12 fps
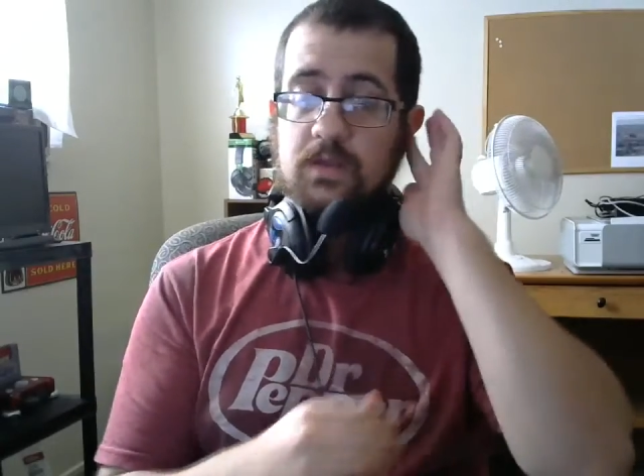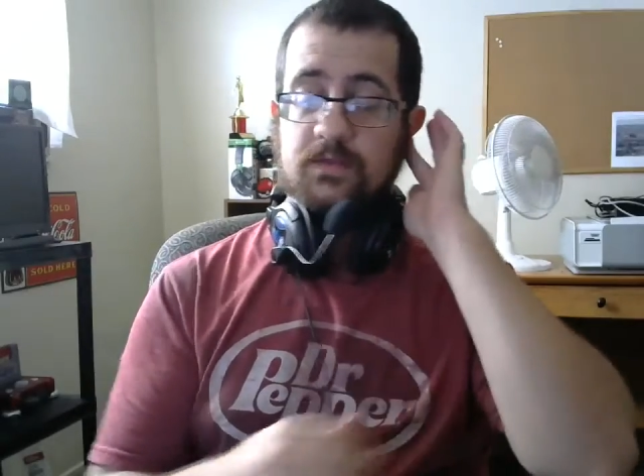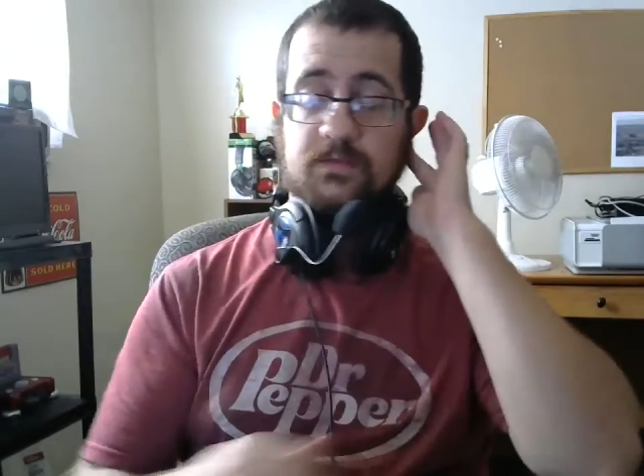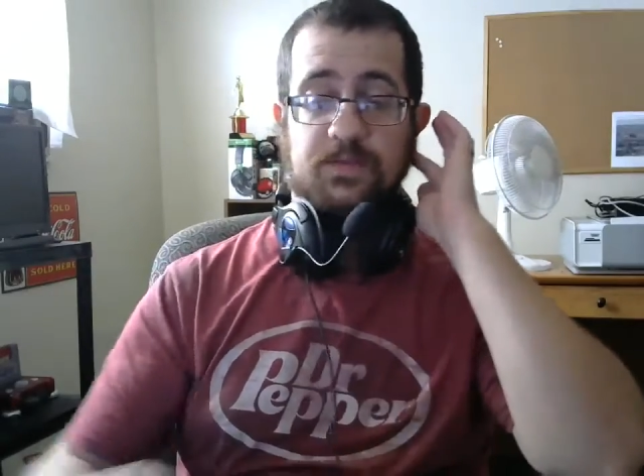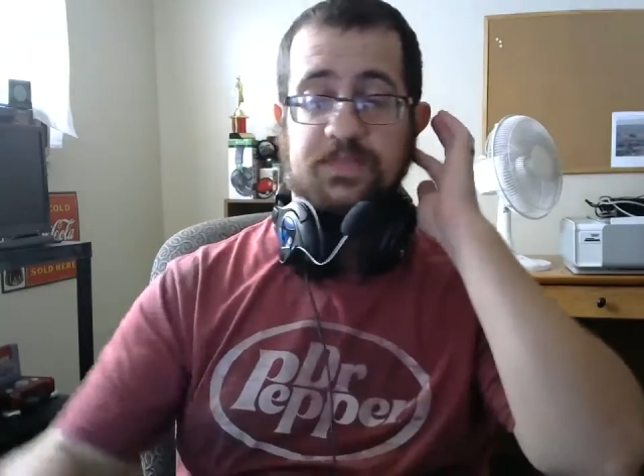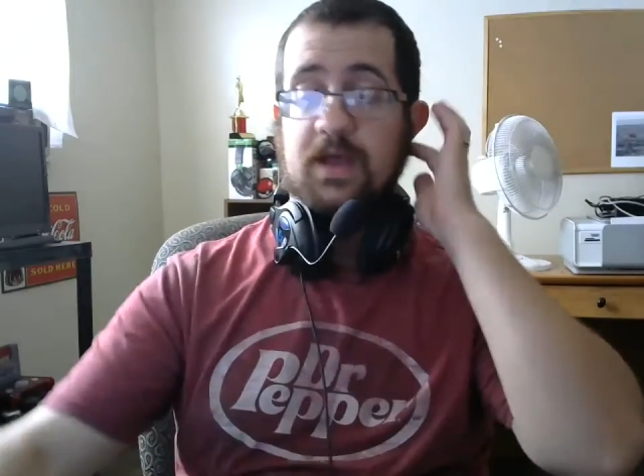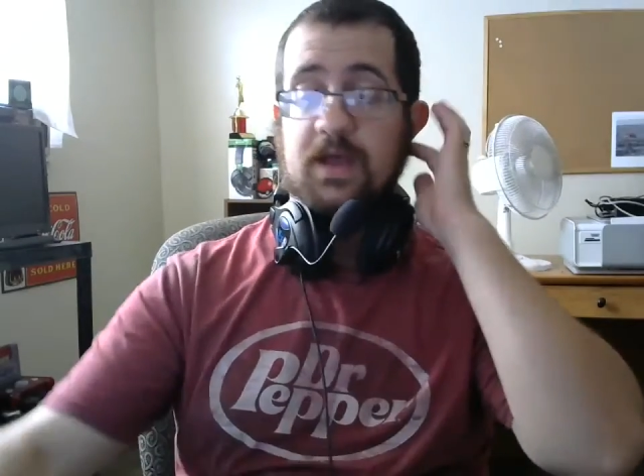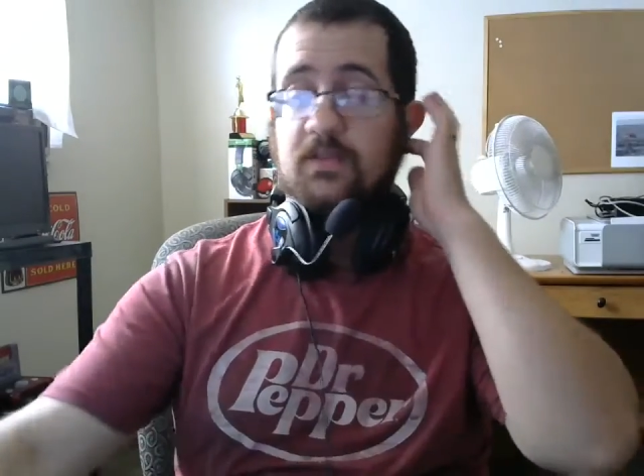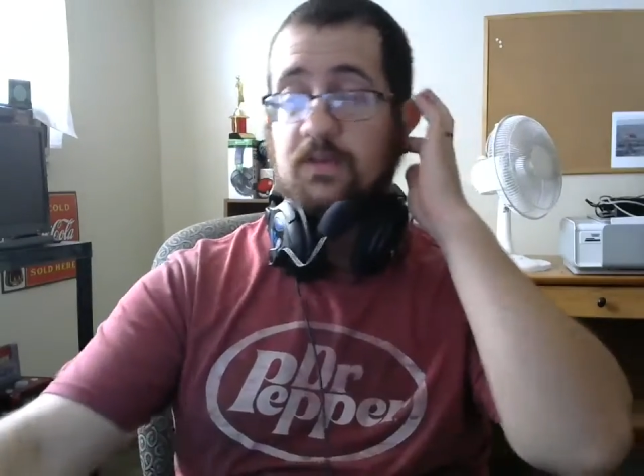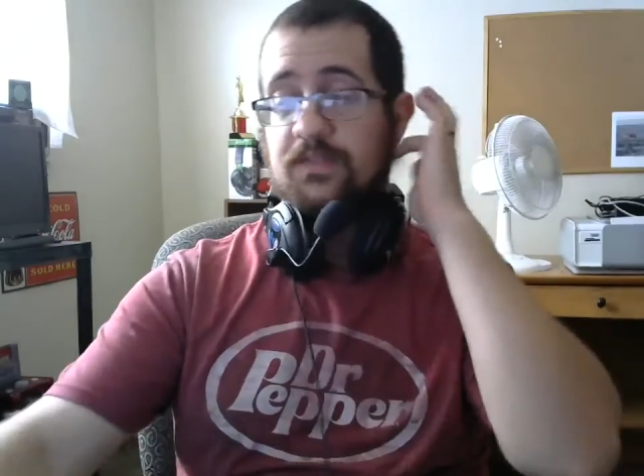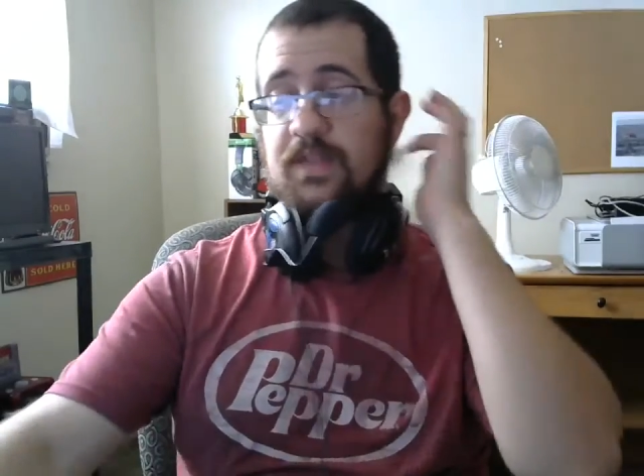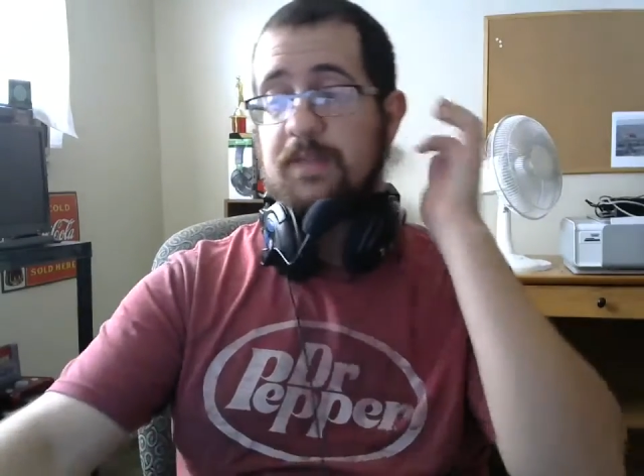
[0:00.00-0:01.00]
with
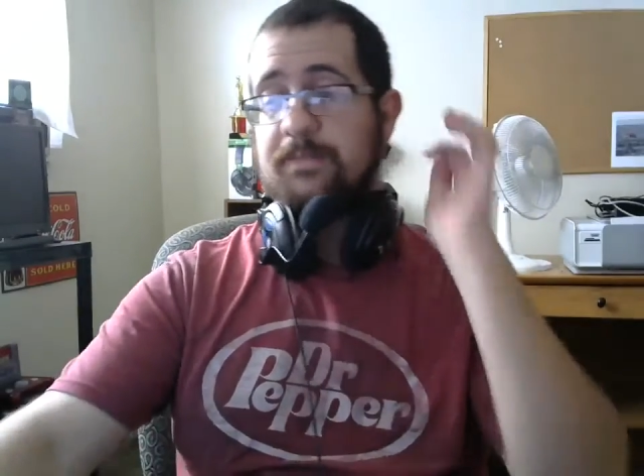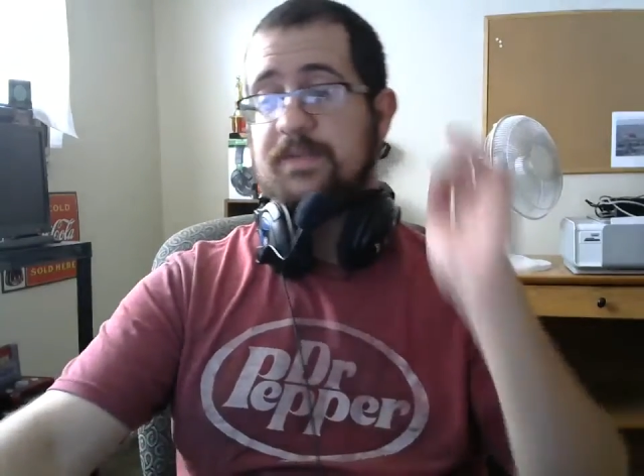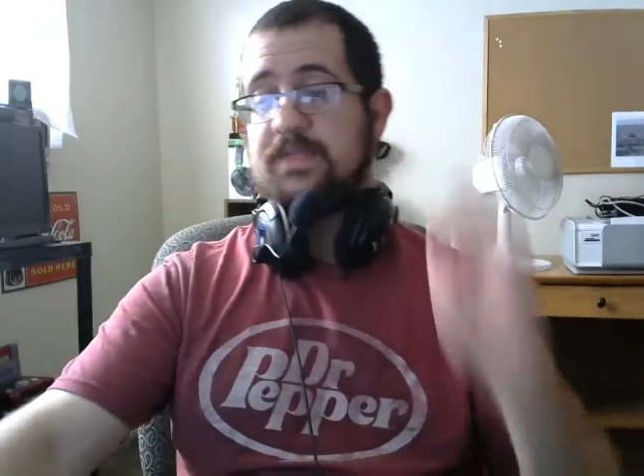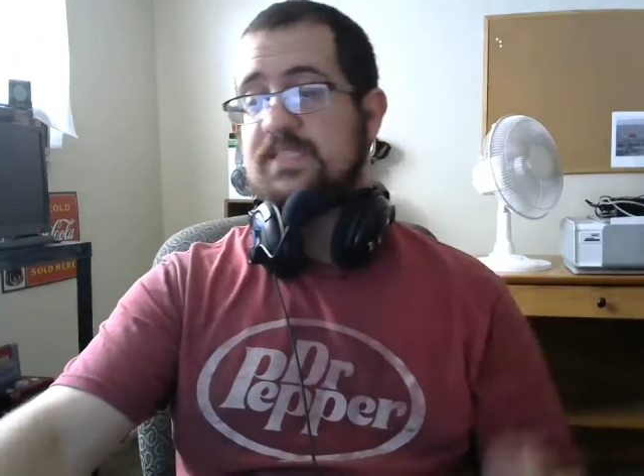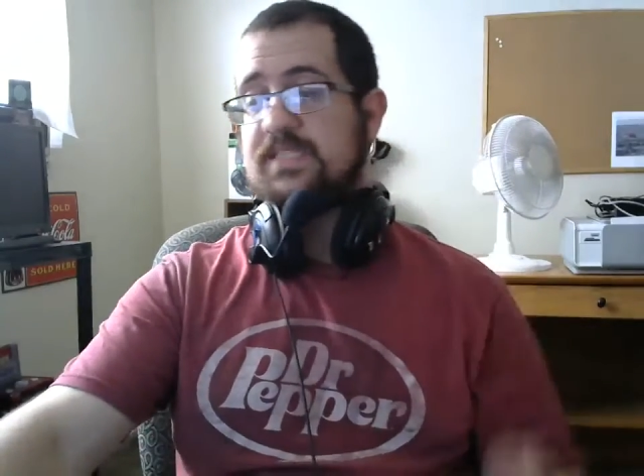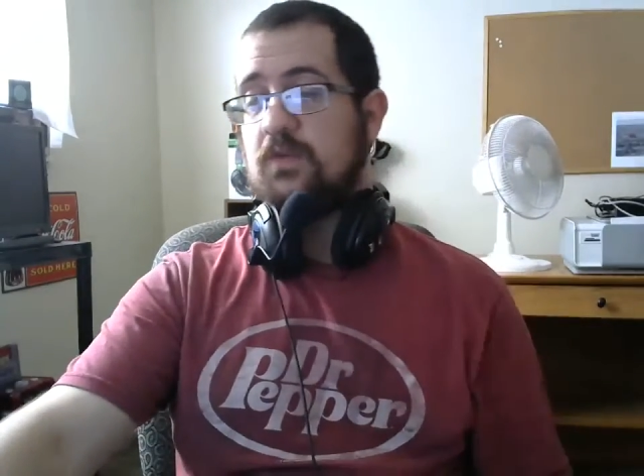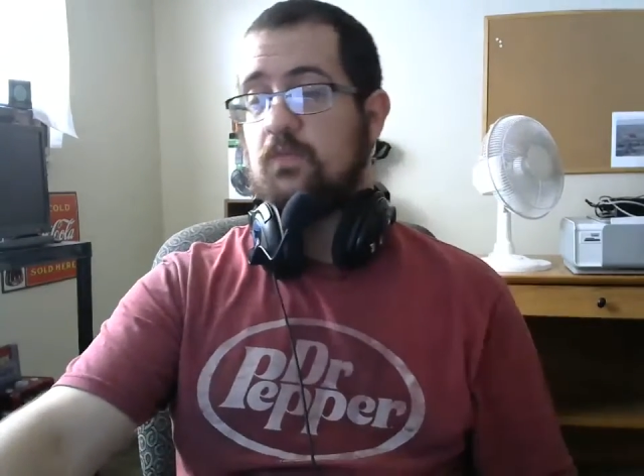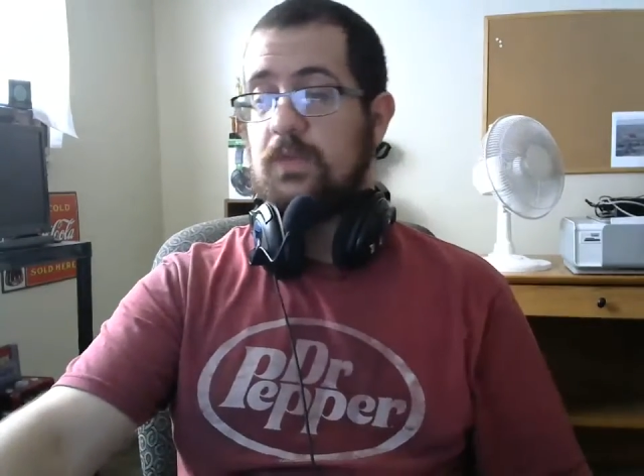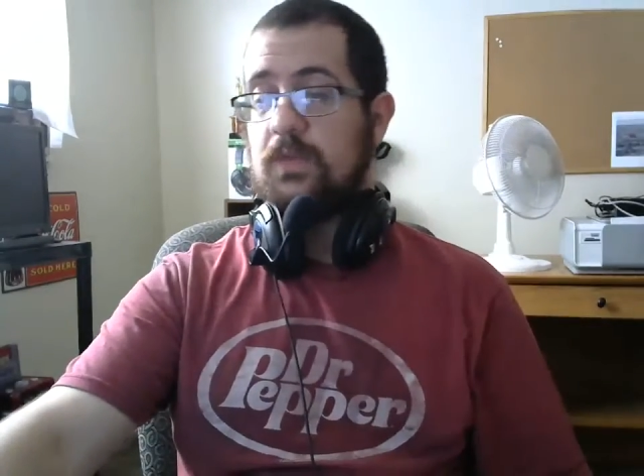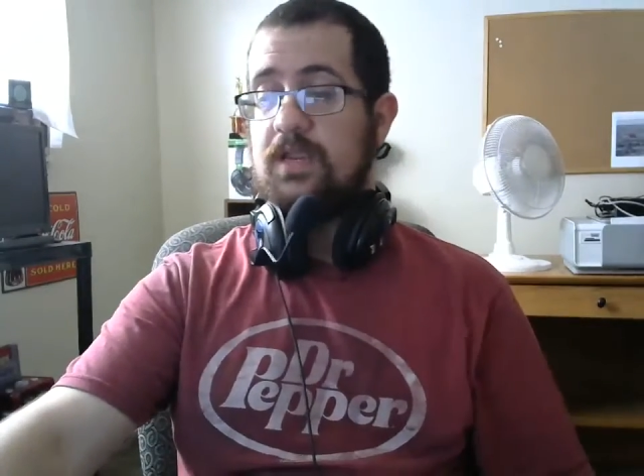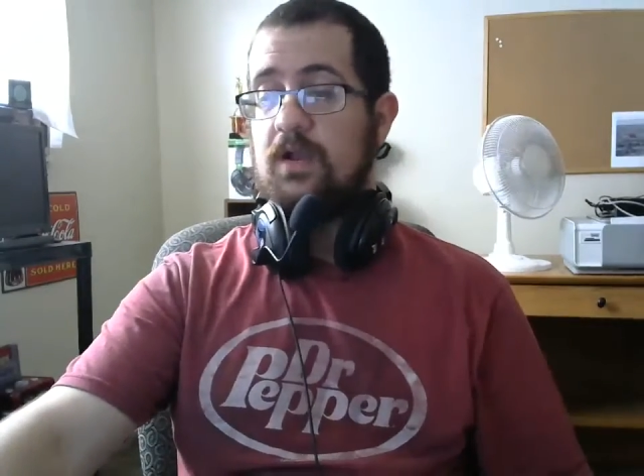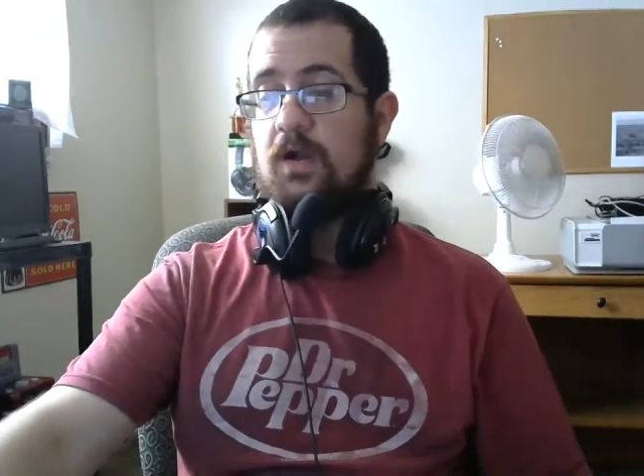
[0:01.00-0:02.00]
all that being said,
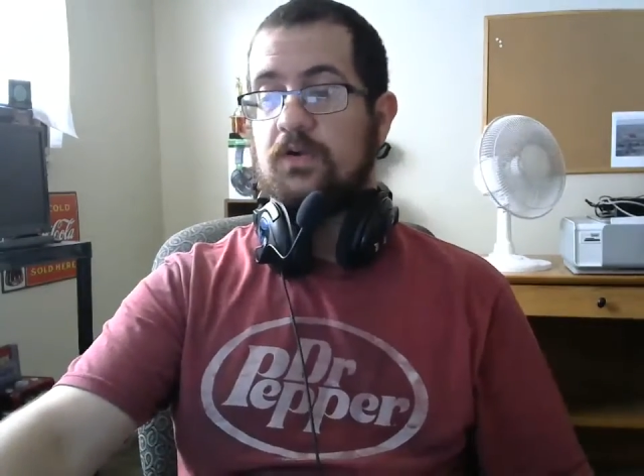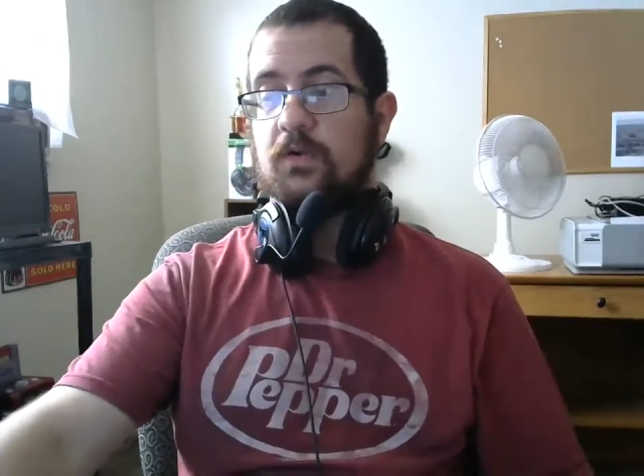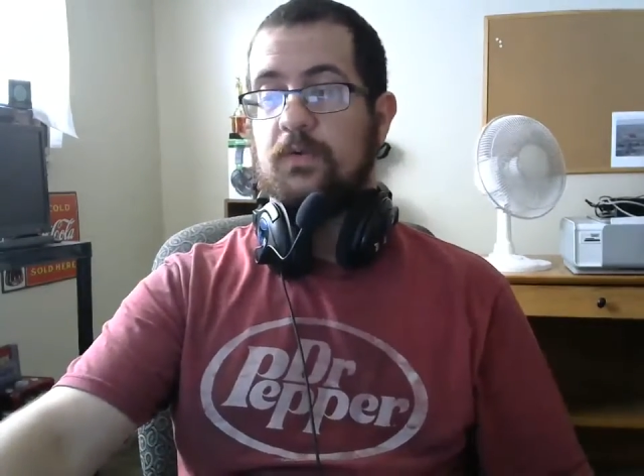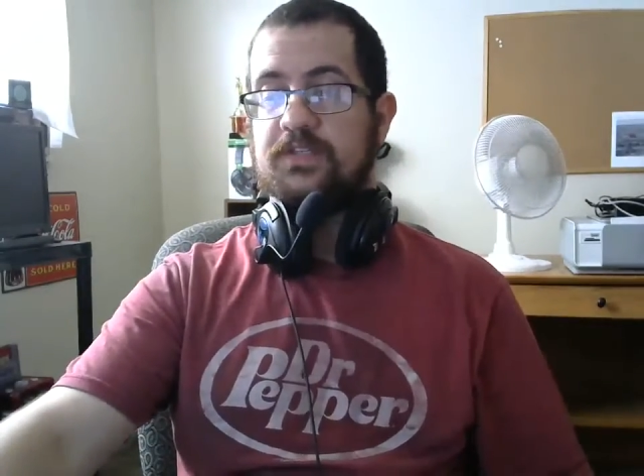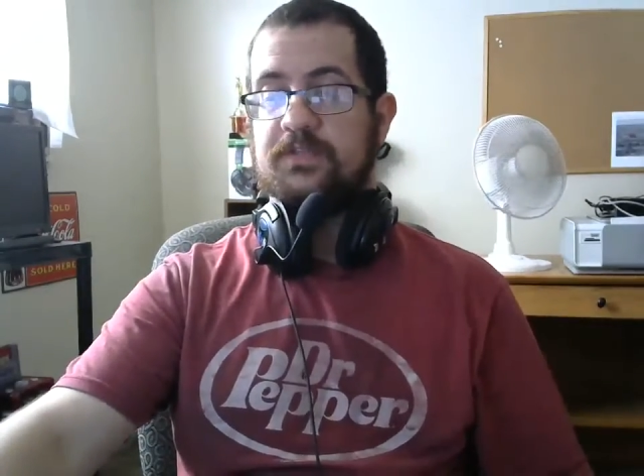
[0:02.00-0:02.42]
we are going to